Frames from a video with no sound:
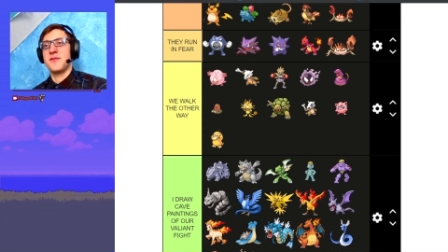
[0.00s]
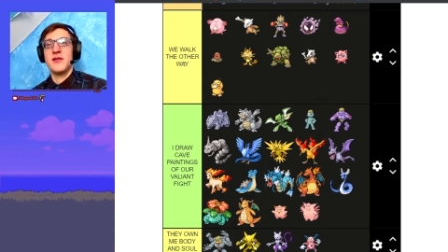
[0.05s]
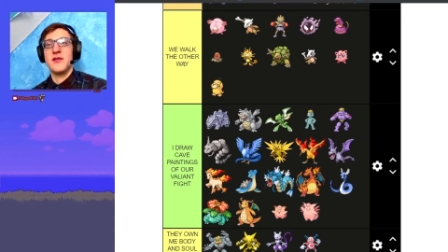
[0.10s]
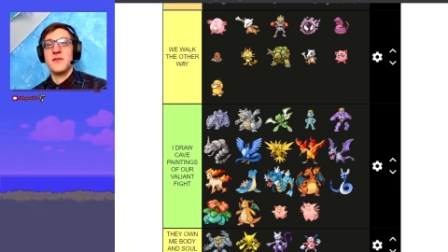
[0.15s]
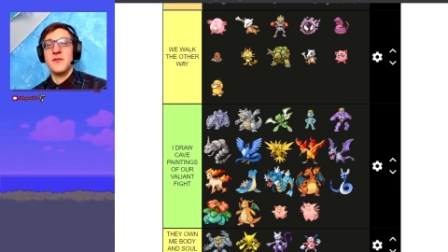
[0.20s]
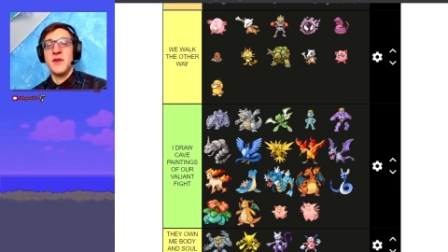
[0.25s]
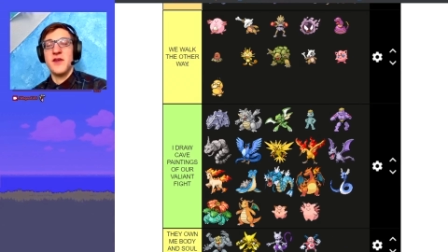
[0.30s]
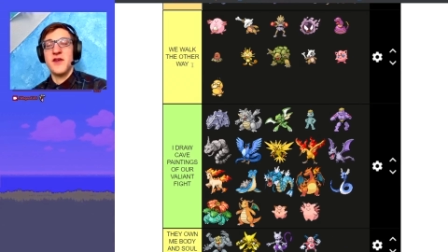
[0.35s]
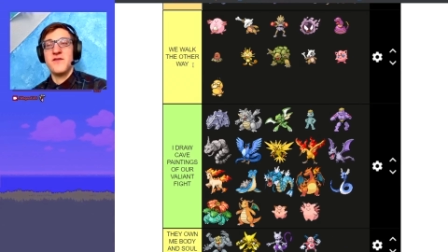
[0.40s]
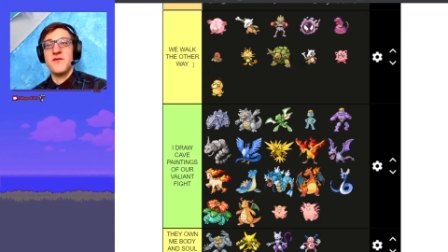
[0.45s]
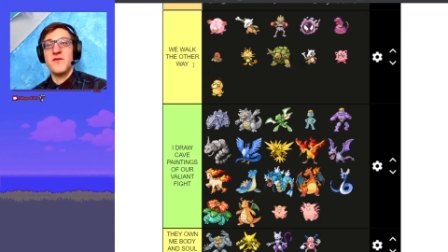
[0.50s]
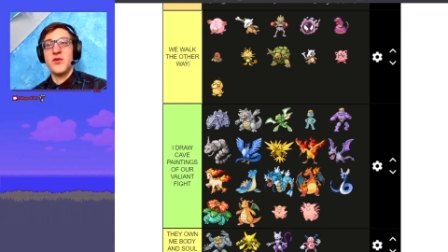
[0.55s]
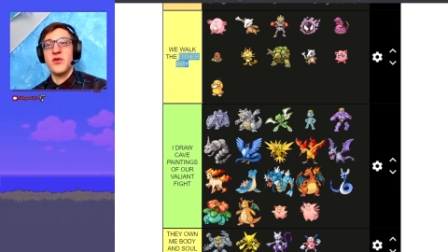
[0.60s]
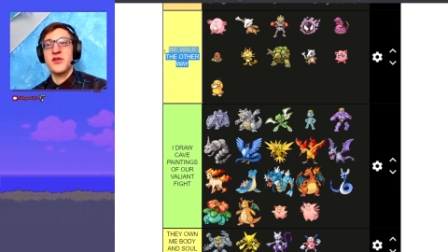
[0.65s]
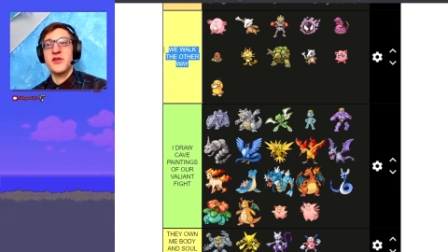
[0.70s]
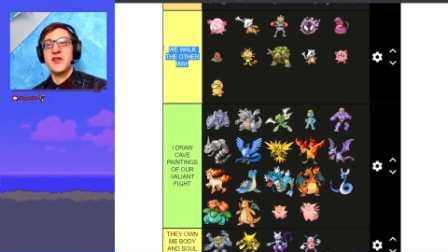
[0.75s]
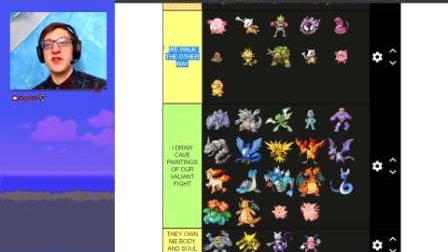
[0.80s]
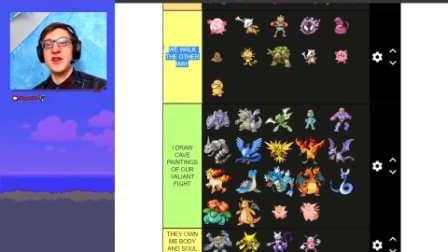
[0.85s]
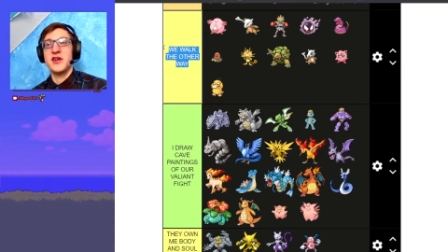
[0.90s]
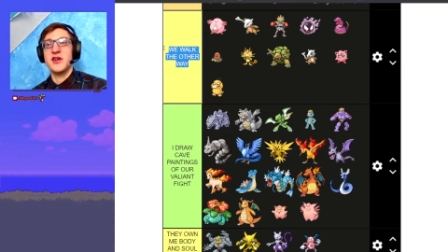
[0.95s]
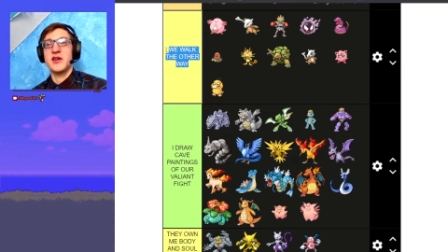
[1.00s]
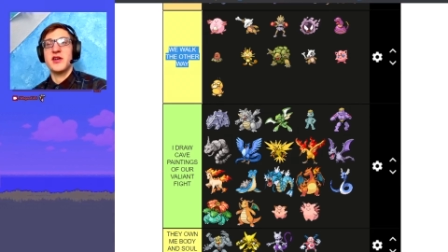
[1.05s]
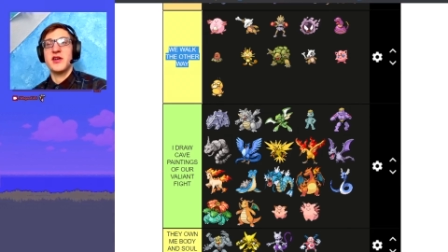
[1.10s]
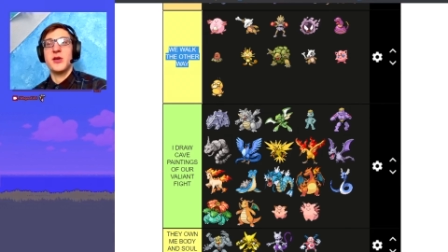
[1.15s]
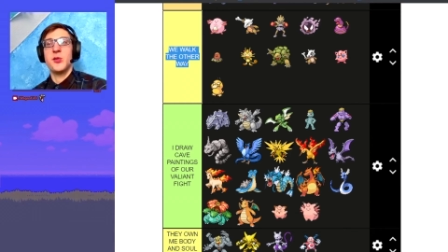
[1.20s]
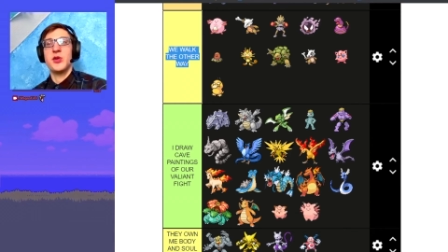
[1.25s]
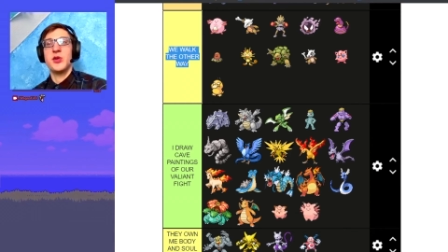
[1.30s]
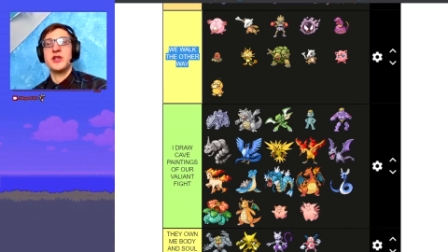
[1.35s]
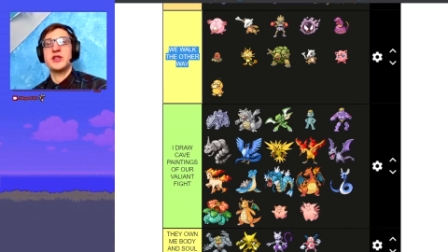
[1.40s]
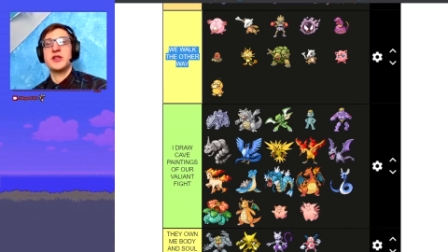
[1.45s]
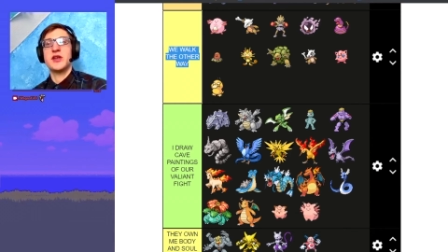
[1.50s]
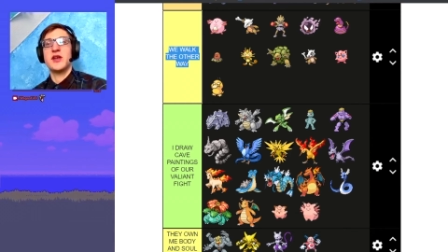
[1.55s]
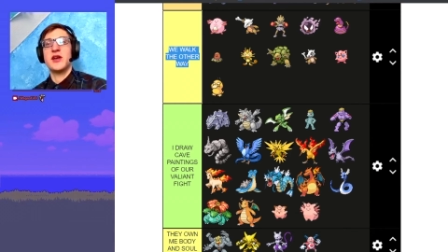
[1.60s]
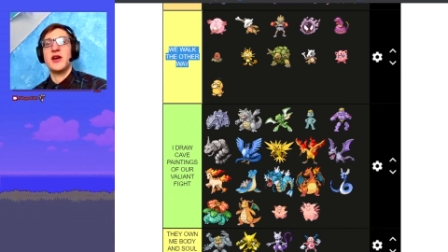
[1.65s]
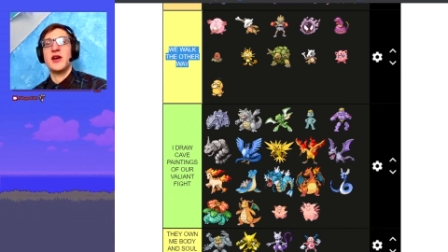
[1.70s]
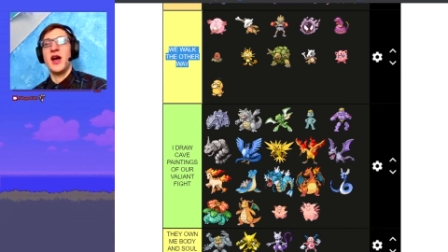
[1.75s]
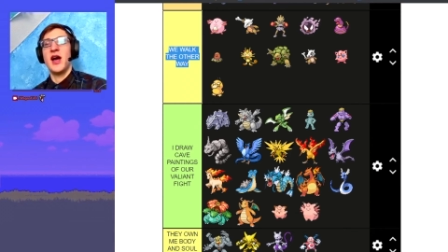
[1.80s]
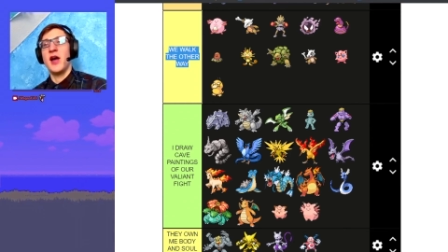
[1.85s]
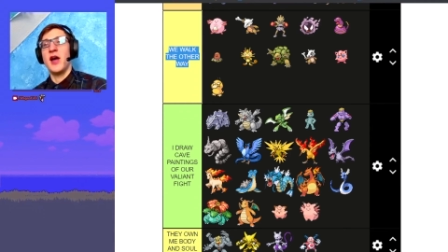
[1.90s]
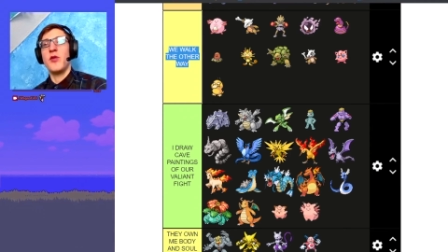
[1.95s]
My fourth tier, in which
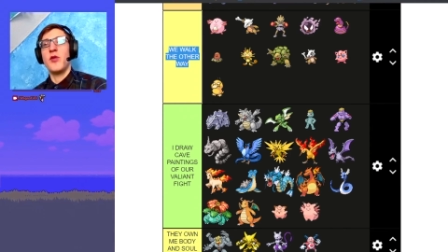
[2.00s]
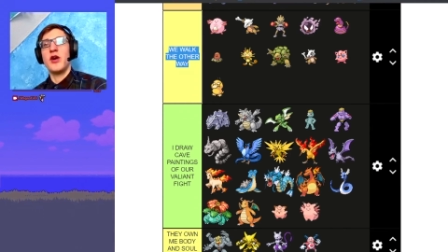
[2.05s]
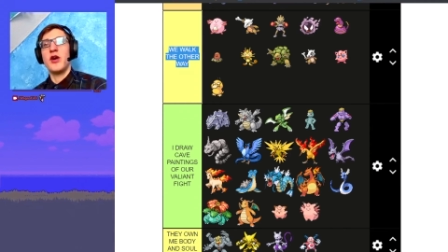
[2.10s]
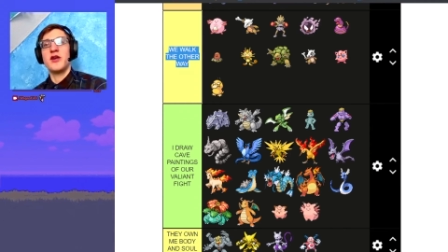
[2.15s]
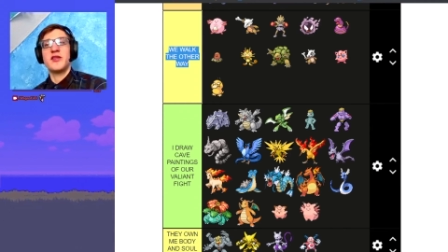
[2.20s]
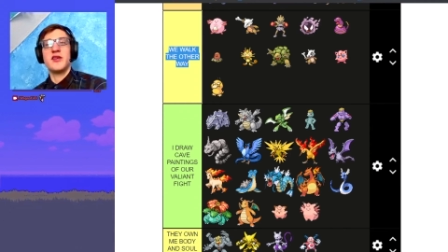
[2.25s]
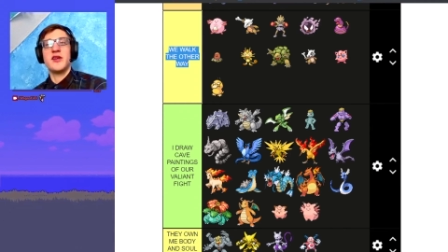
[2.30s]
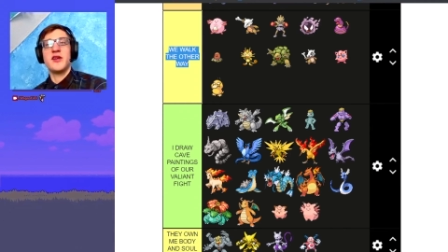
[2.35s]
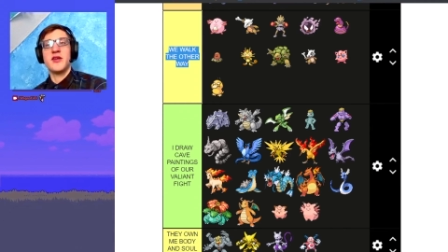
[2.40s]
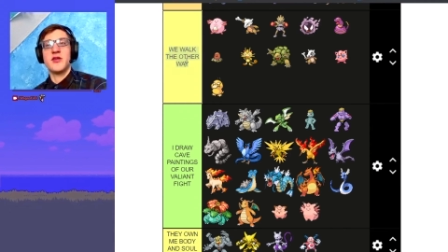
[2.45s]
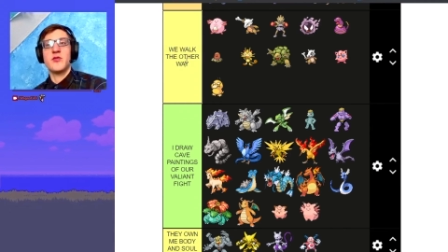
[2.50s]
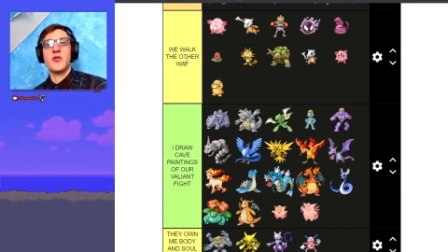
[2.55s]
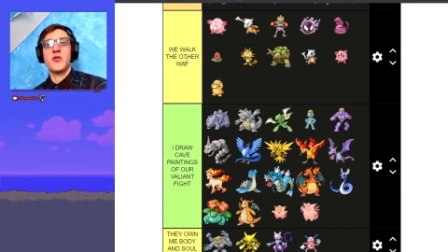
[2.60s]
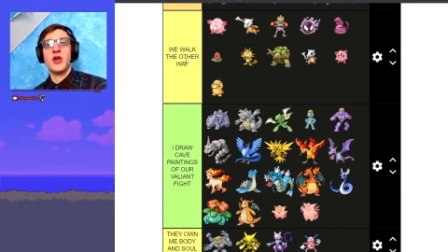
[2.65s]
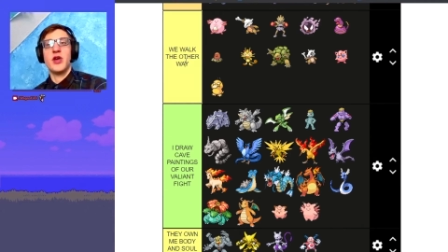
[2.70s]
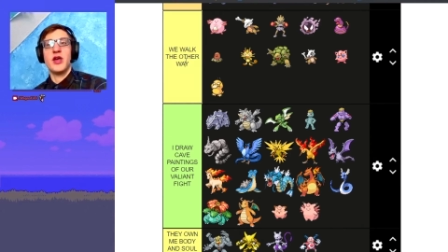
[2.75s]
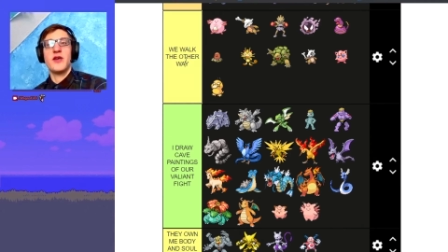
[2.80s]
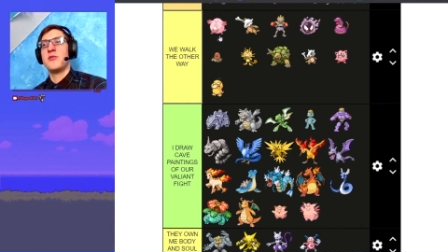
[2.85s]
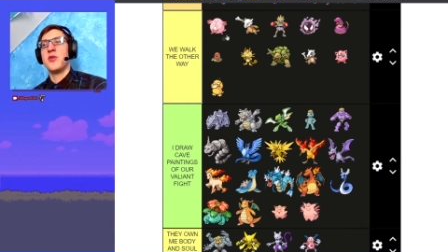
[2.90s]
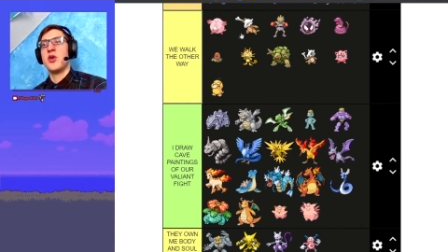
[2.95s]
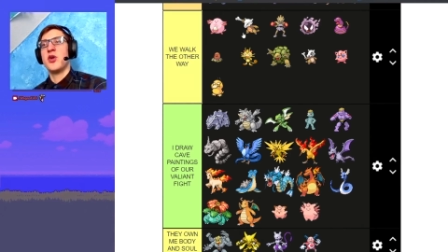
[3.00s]
I walk the other way.